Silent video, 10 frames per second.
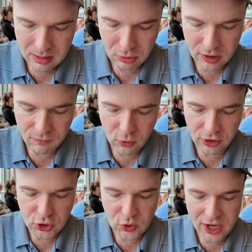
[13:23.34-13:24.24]
looking
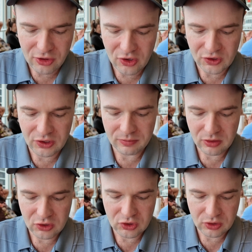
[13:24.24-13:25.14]
forward to trying this
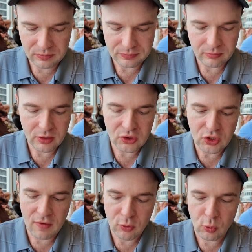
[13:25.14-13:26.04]

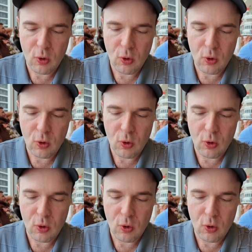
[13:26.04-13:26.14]
stuffed